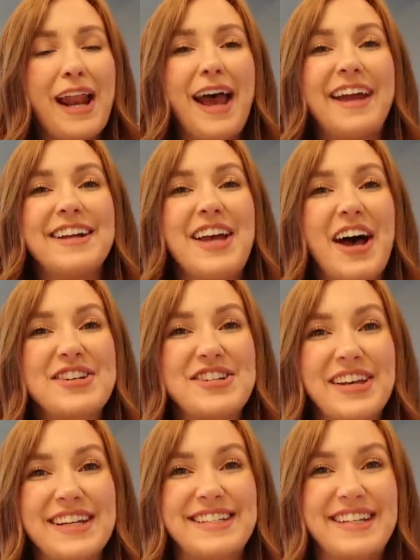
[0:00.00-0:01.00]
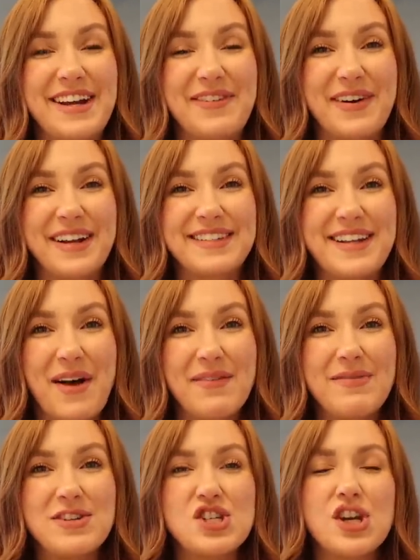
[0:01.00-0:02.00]
and I could tell she like didn't want to tell
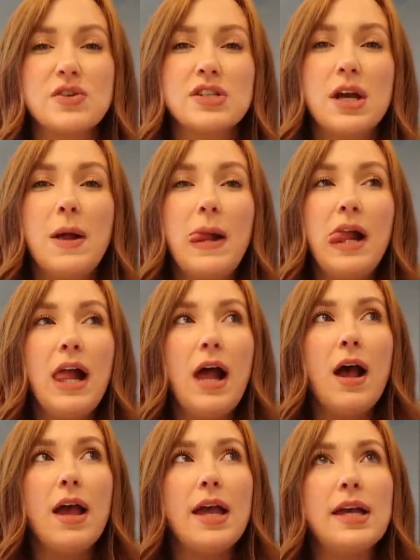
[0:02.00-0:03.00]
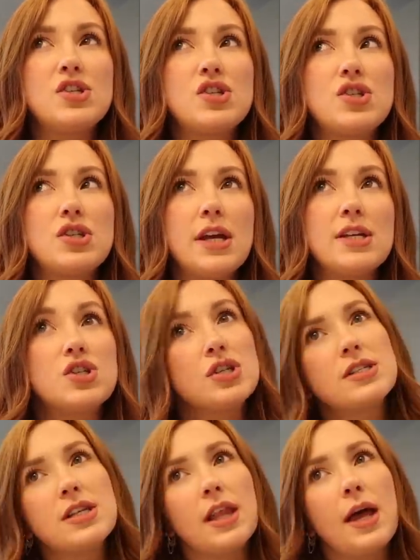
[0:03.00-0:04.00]
me, but she goes, it's it's
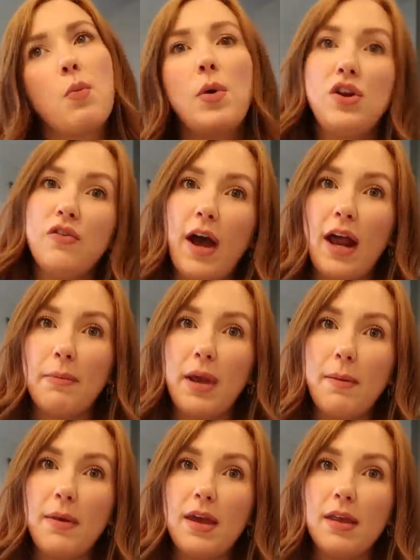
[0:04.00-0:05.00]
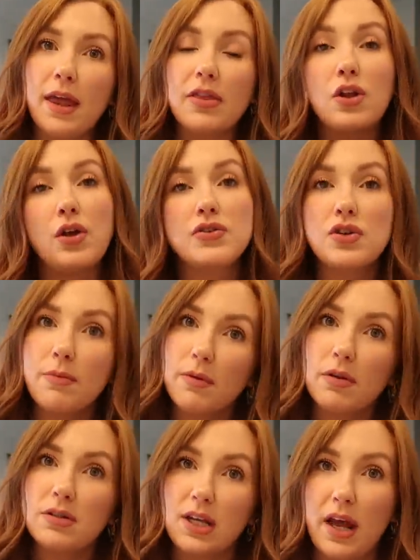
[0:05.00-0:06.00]
just that like when you've had a baby, like the closer to,
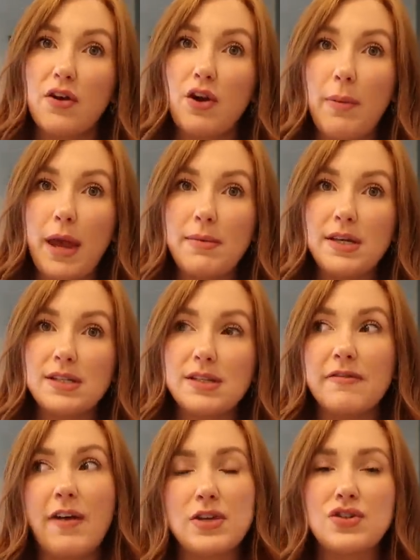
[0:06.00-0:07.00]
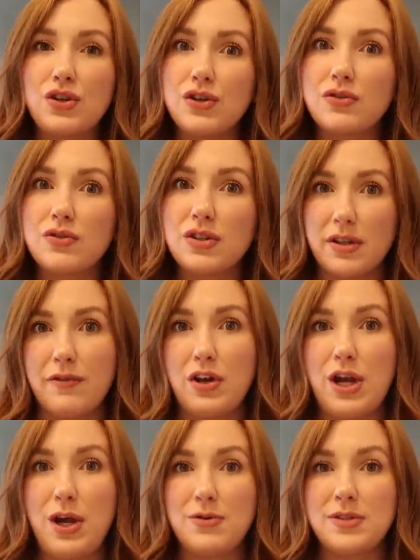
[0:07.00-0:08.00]
together your babies, the faster your
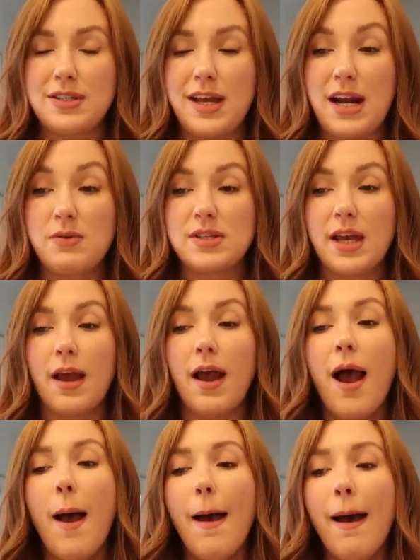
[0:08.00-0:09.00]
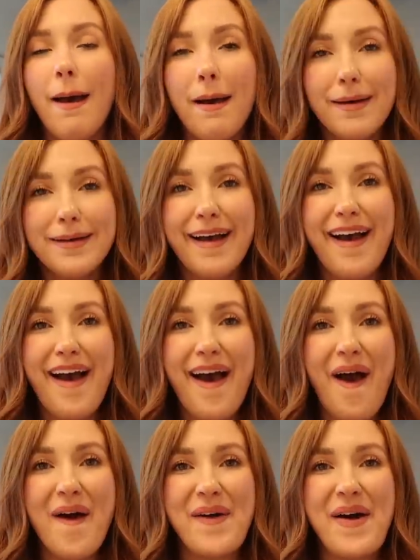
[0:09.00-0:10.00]
delivery goes. And I was like, oh,
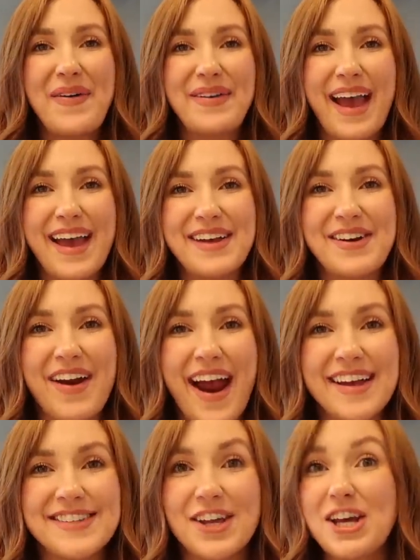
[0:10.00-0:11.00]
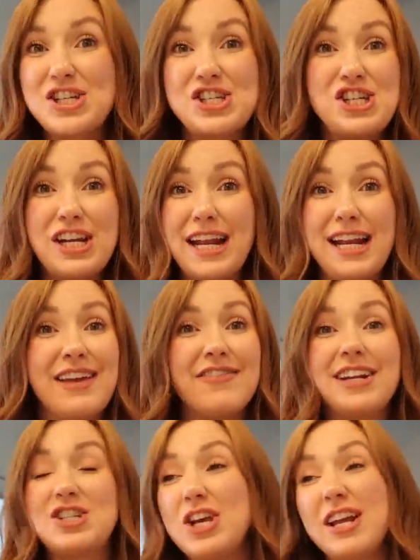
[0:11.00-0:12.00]
oh okay, great. It's so, like she didn't
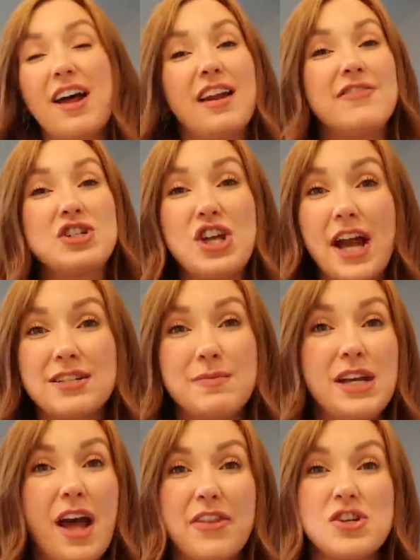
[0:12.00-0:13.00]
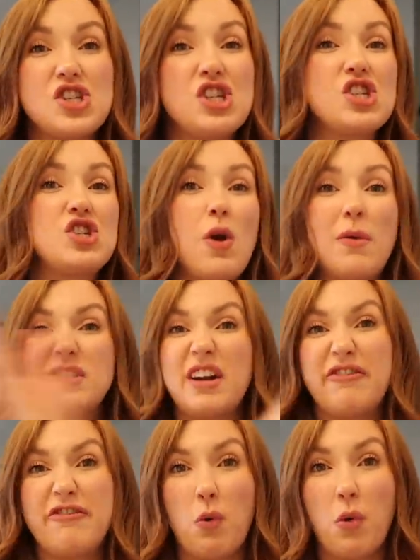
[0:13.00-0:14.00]
even, she had not even checked me, nothing. She just knew I was at a
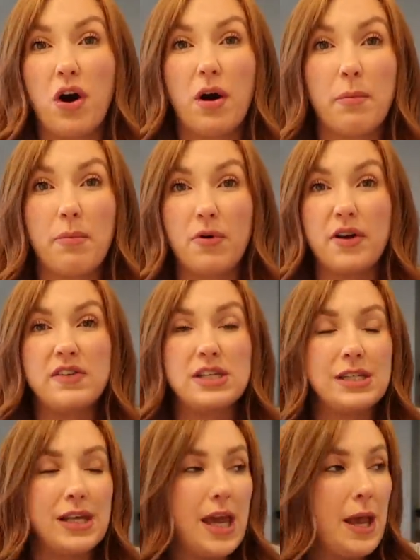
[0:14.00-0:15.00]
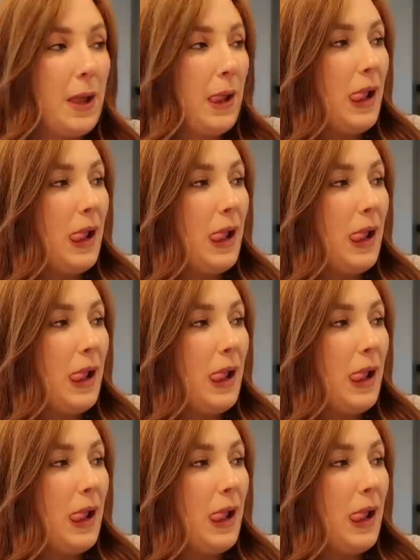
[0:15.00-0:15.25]
four previously.